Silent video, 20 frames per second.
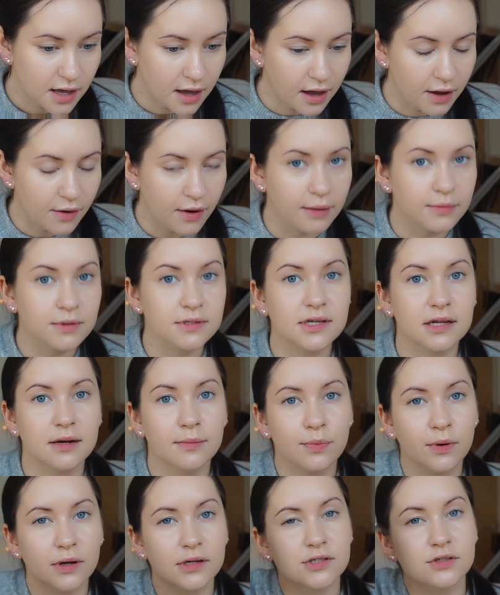I'm just going
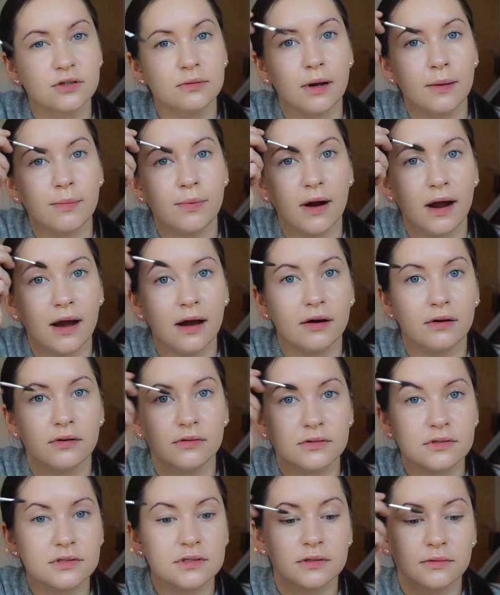to brush through my
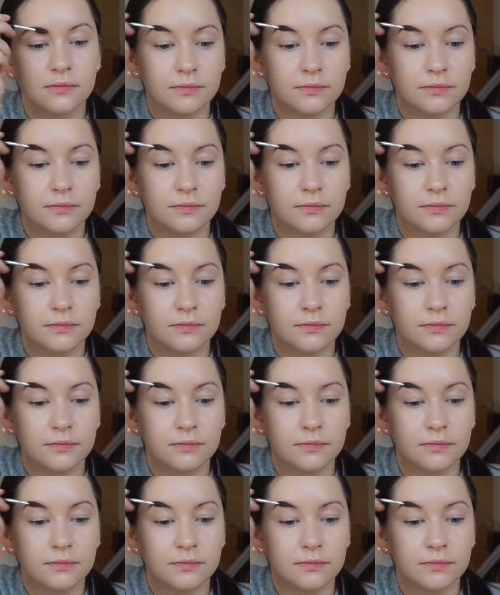brows.